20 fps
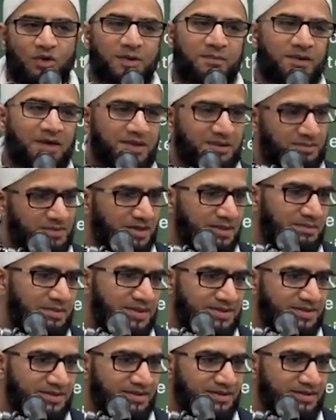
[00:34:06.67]
All about the
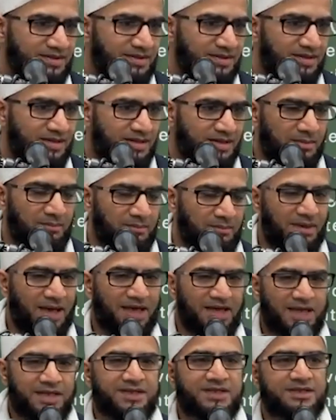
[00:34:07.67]
purpose. The
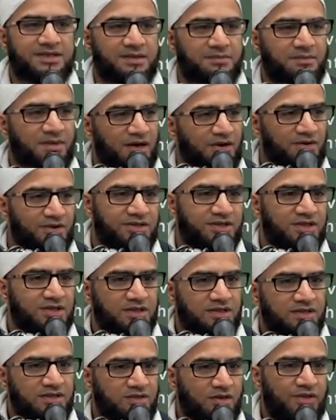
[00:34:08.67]
man enters the marriage
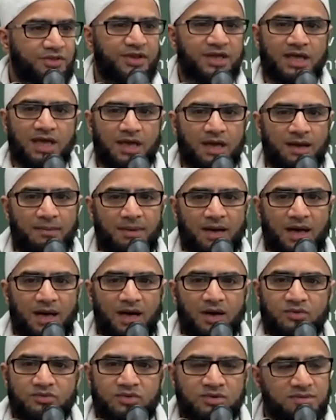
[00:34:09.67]
not thinking
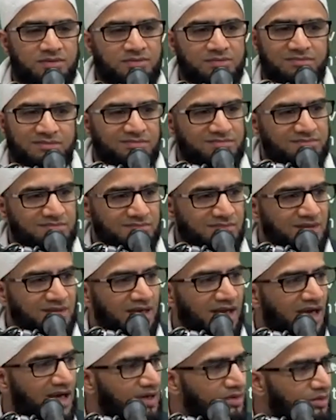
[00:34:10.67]
about
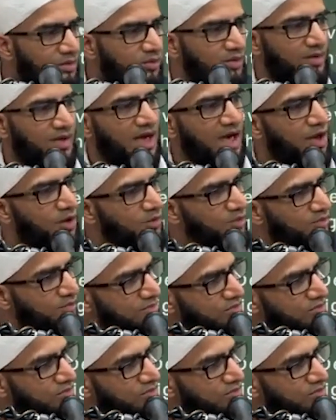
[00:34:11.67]
how